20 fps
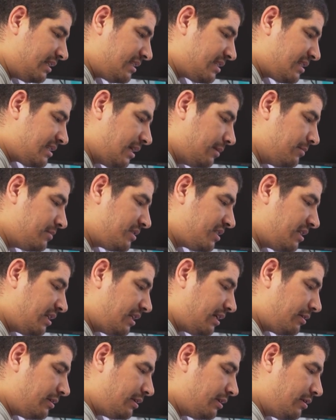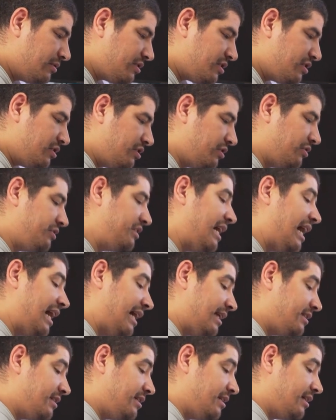In some scenarios, you're
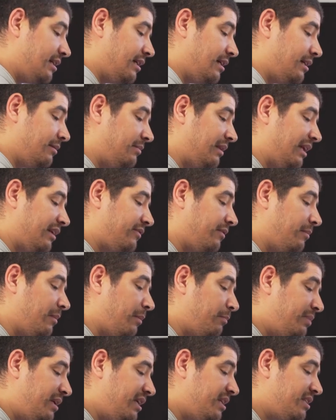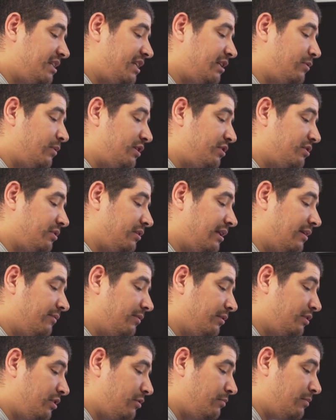not. Like from a peak sequential
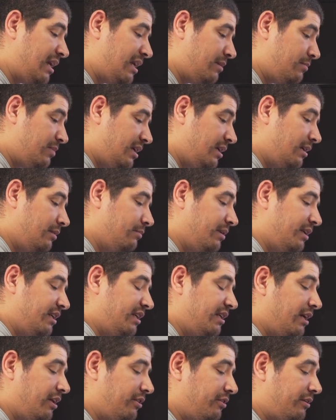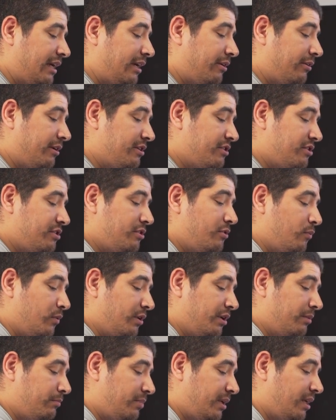level, you may be, but in other areas, you
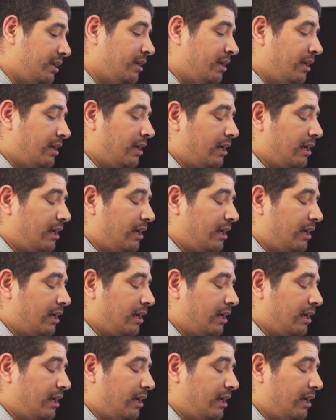wouldn't be.